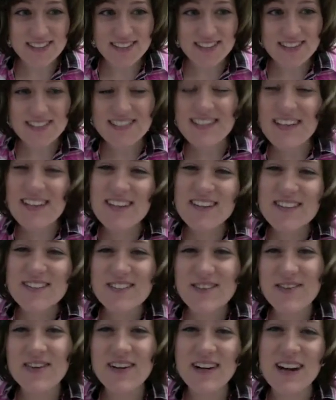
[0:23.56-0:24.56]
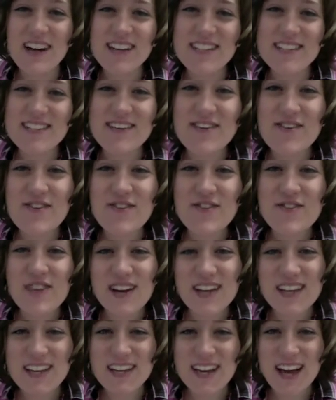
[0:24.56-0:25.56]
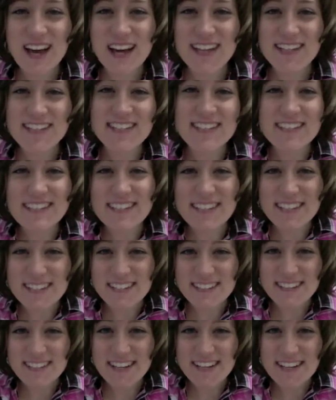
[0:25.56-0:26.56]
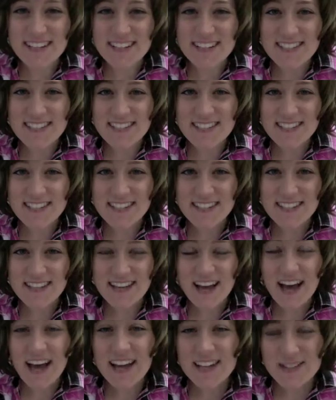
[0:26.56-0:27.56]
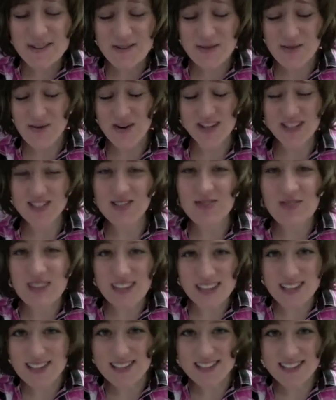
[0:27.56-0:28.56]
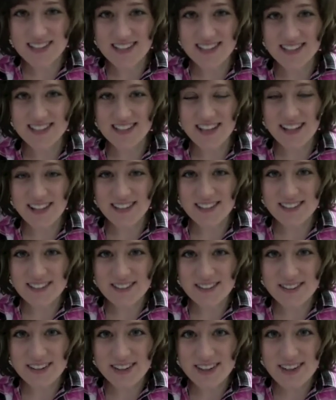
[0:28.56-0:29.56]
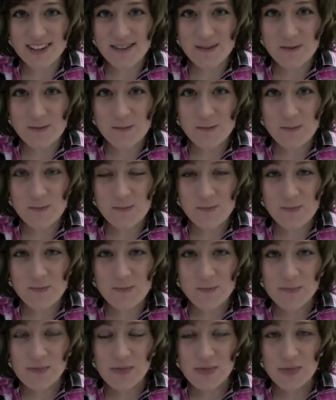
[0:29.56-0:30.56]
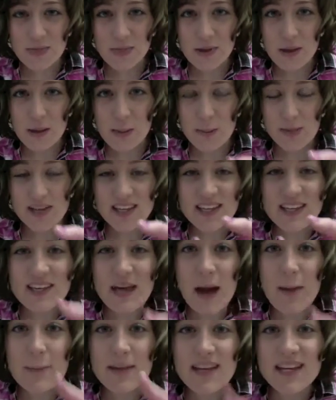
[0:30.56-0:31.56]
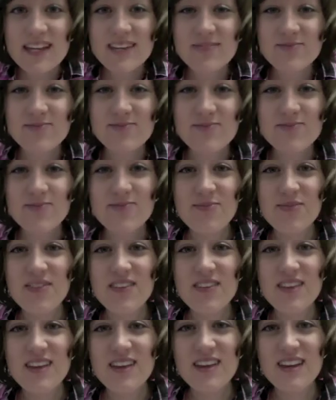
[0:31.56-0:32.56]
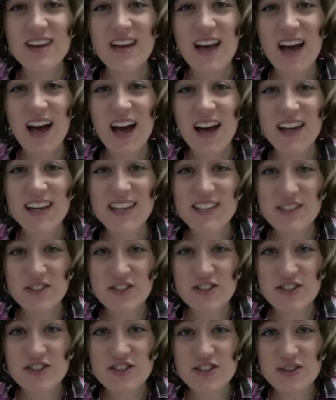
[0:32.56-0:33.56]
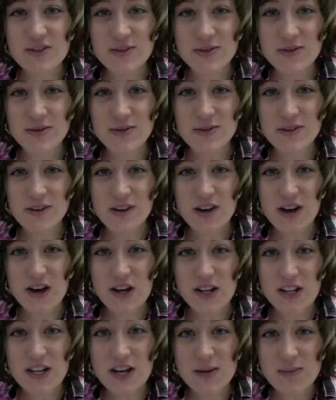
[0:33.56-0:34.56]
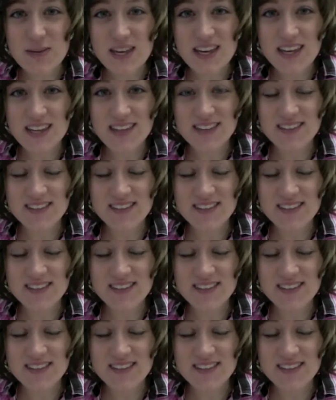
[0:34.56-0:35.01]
Cellar door has no fucking idea in it. I don't want to eat cellar door. But yummy I can chew on yummy.